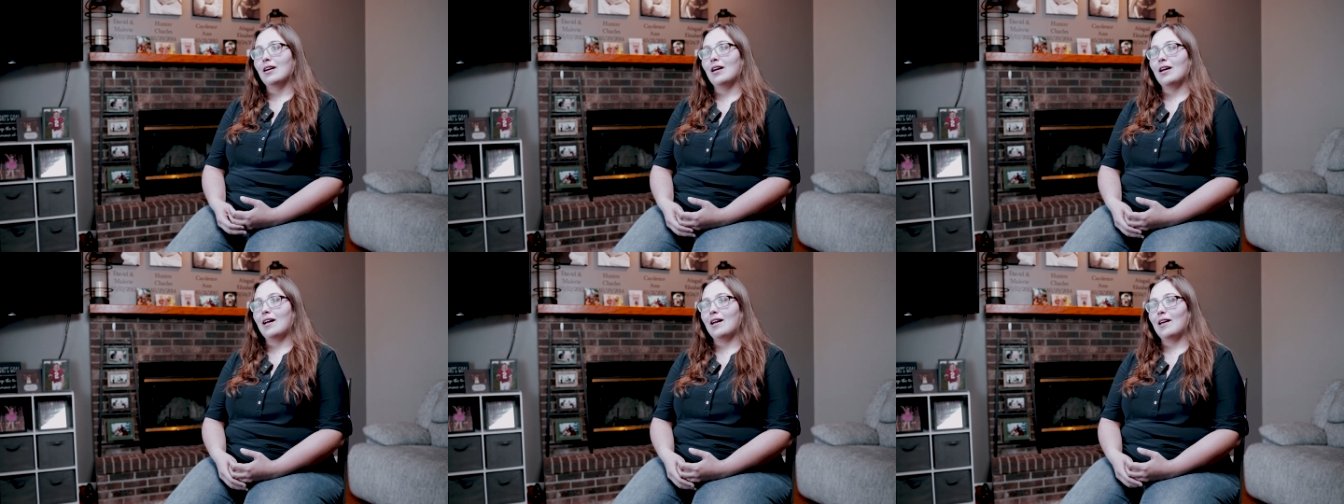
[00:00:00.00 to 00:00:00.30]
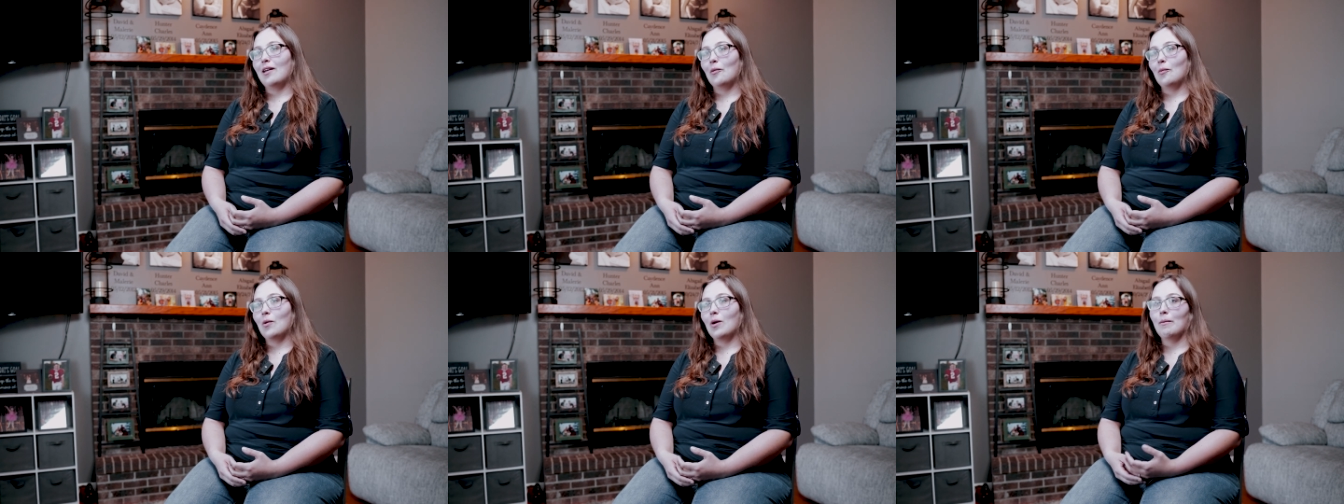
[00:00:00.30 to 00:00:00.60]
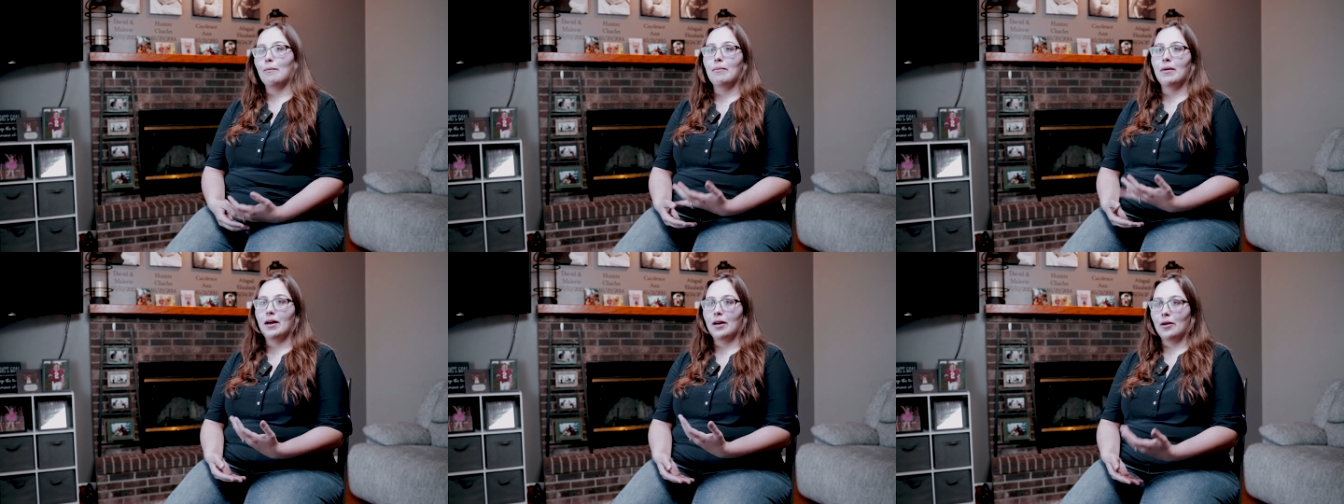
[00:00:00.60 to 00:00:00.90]
And
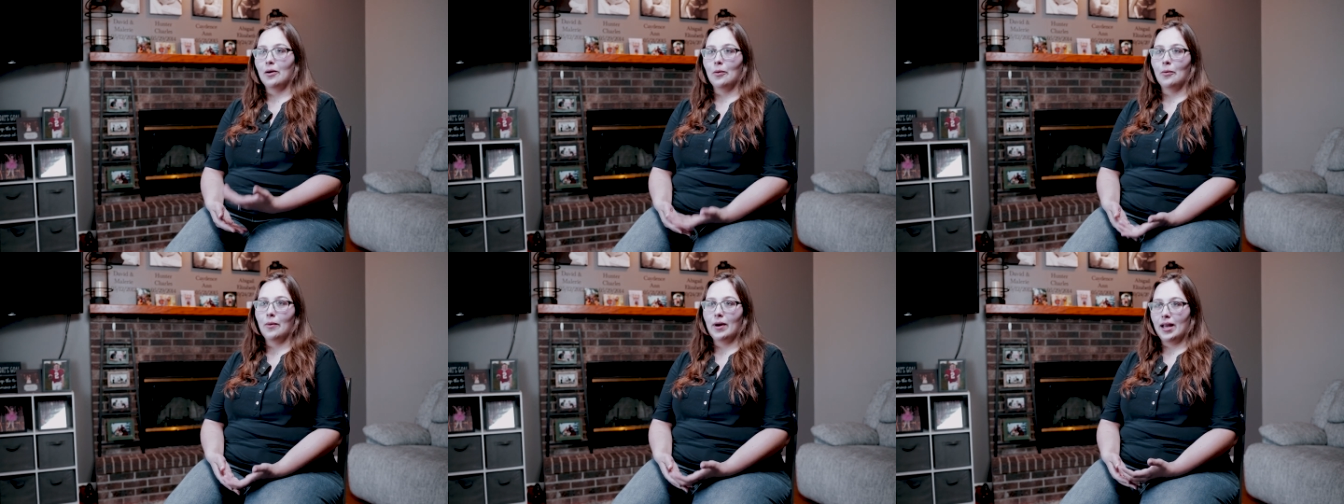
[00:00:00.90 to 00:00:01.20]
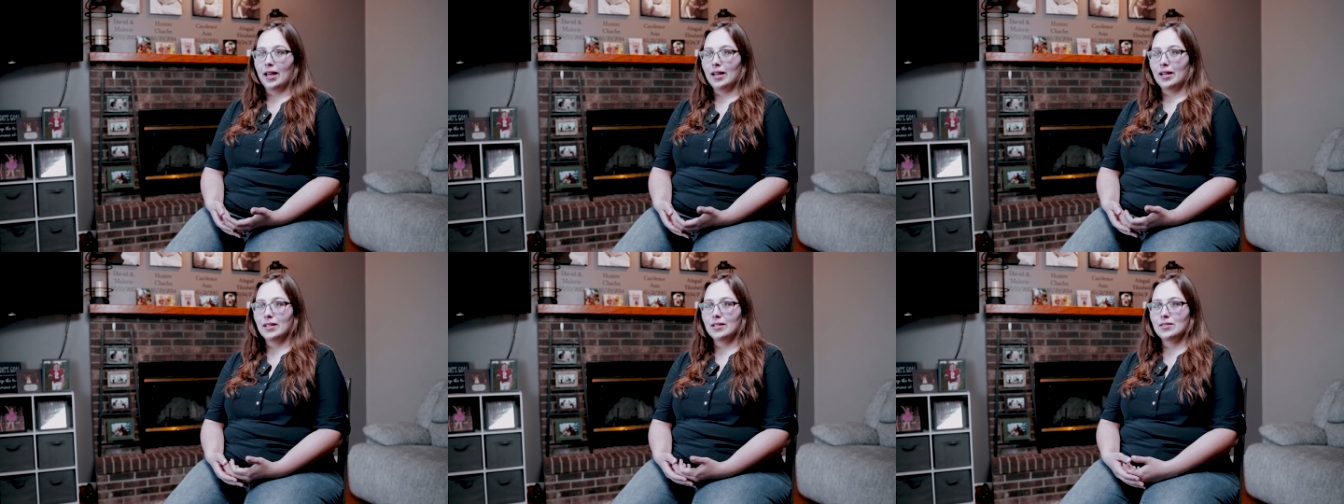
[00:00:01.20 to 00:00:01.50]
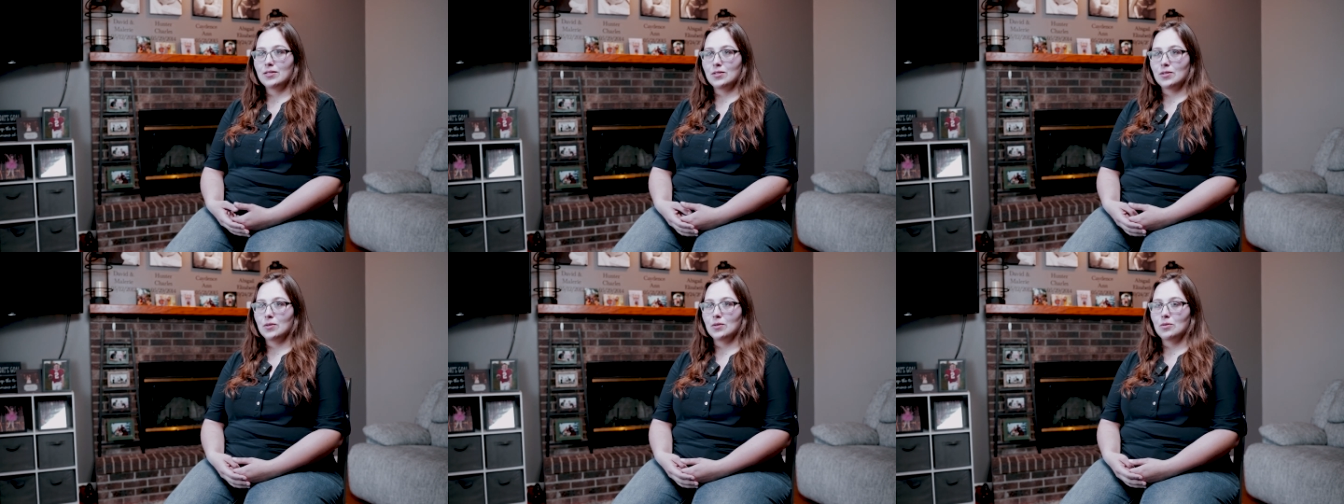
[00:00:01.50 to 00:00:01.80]
what better way
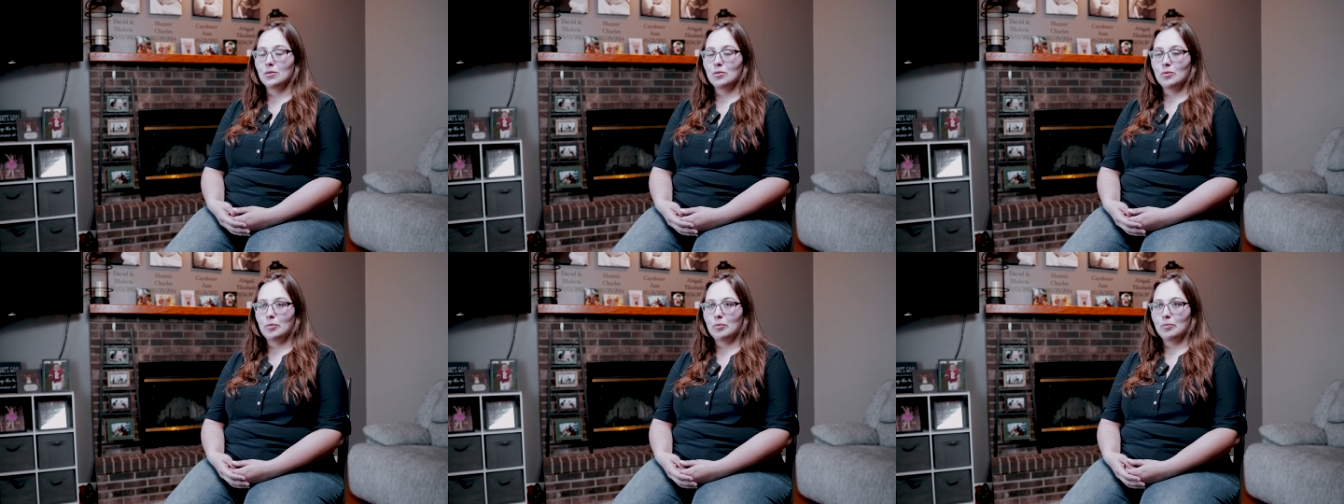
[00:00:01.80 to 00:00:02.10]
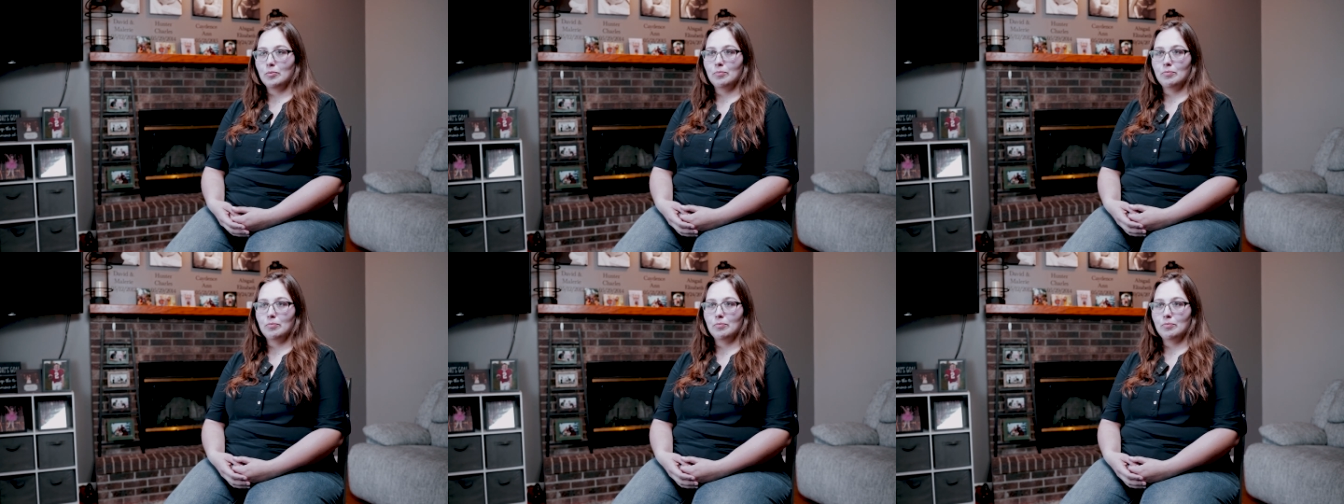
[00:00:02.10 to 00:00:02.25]
to